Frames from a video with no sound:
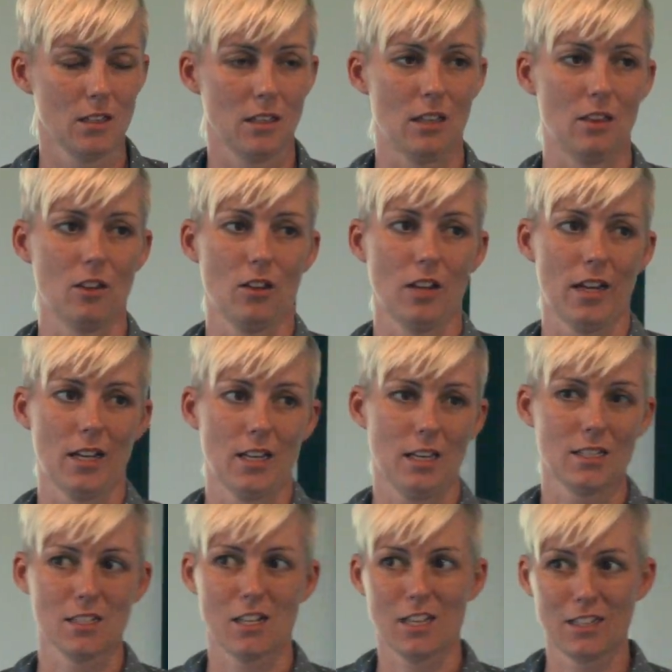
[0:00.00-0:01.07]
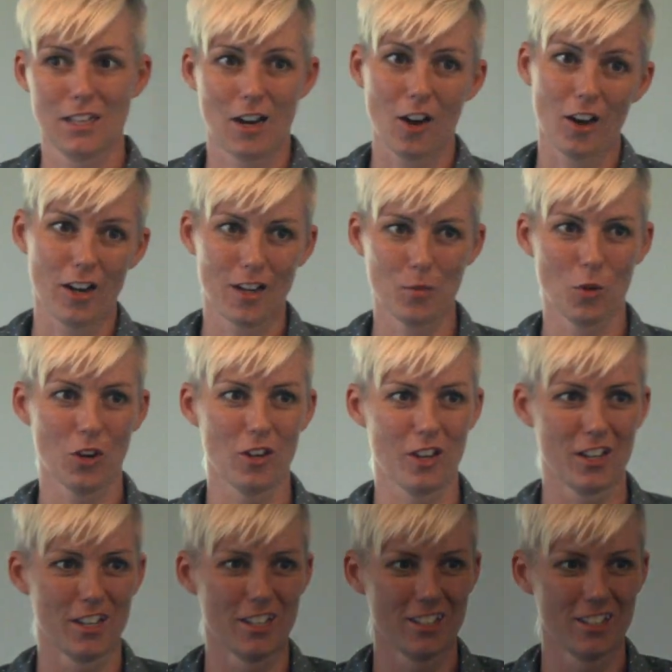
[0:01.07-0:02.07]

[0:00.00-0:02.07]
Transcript: then they're like, it's not there anymore.